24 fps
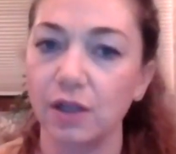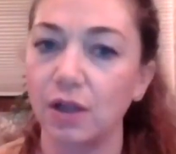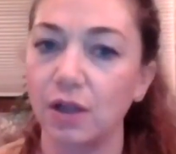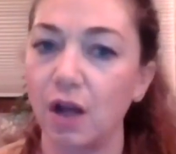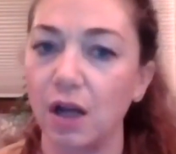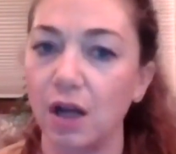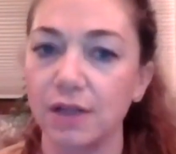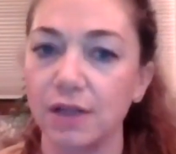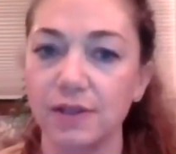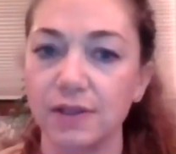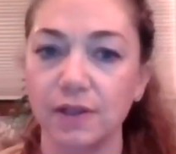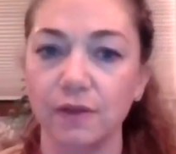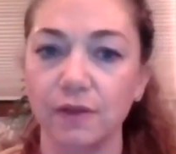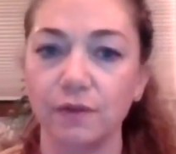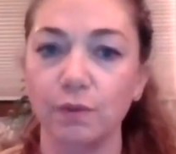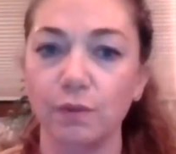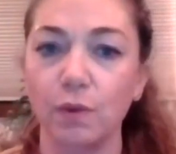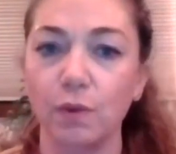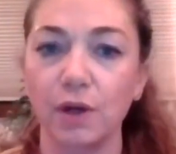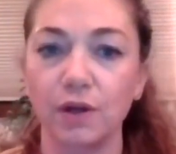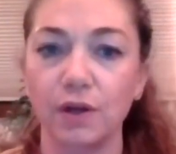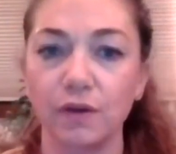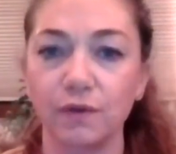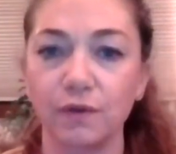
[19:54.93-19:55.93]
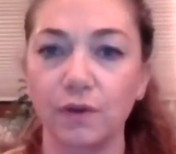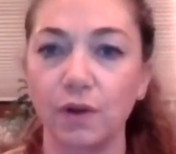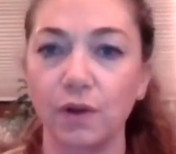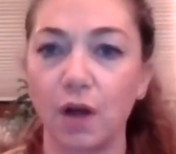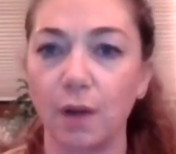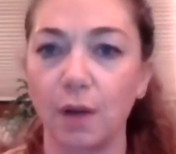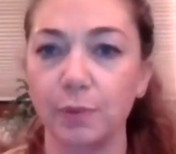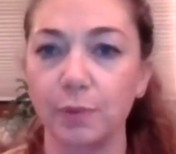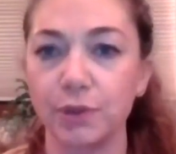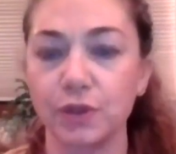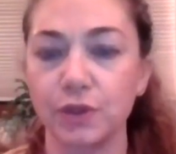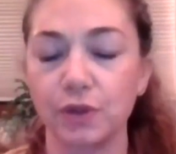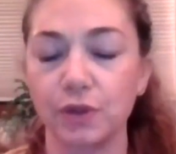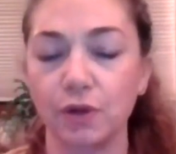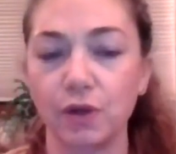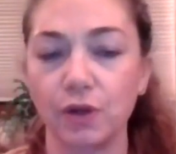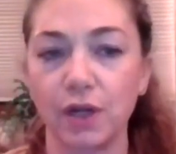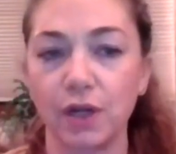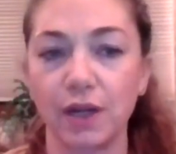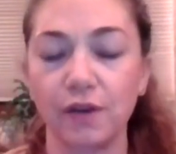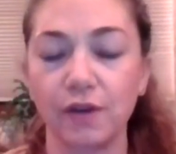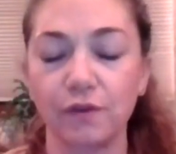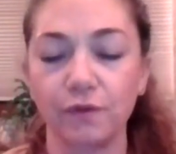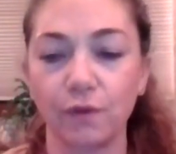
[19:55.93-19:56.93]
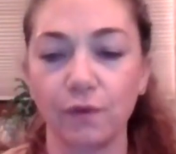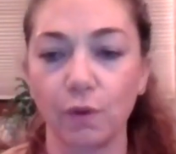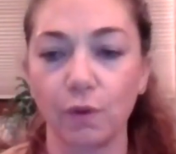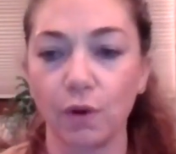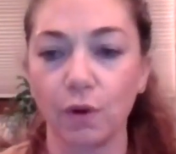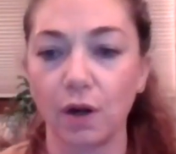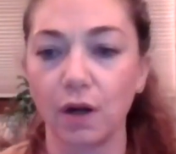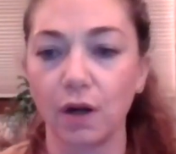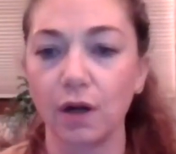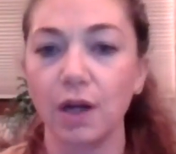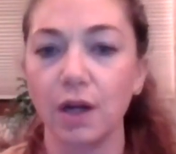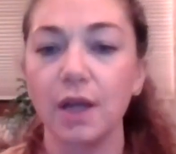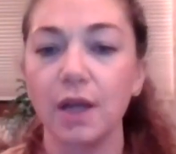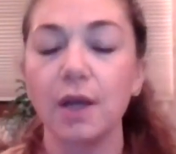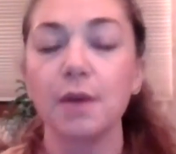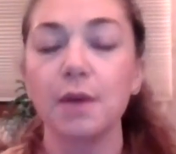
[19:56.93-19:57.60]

lots of wonderful opportunity for